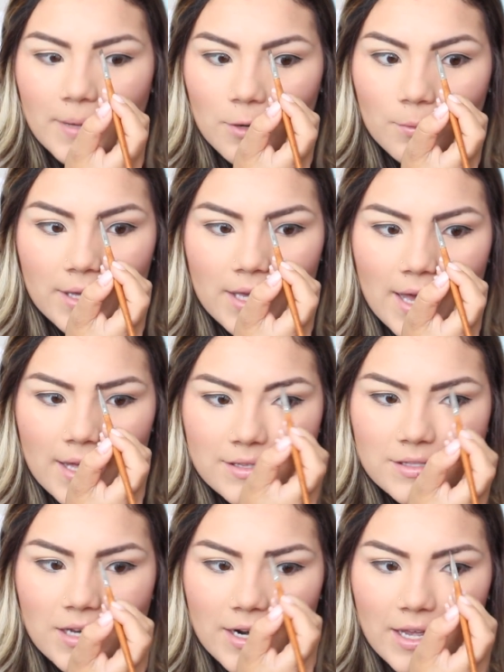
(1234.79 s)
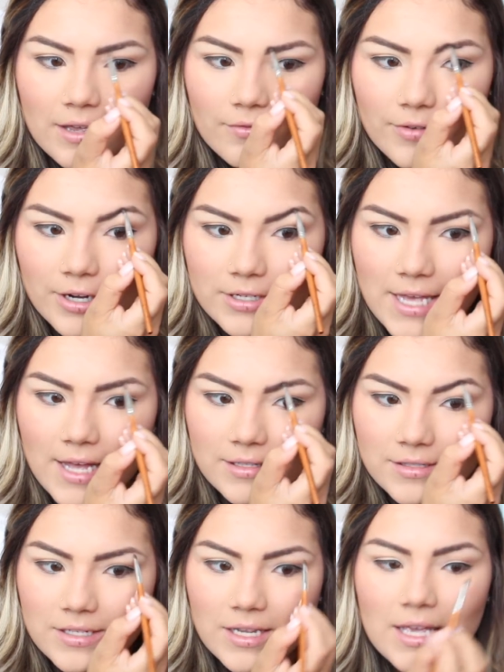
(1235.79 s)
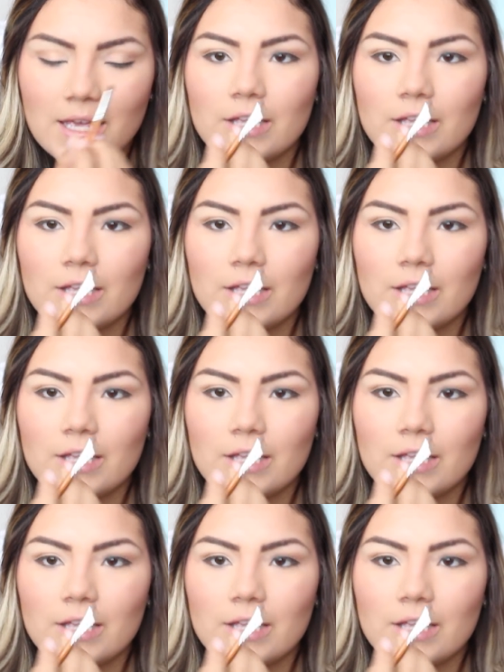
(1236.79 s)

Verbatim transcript: Be a week ahead studying for your test.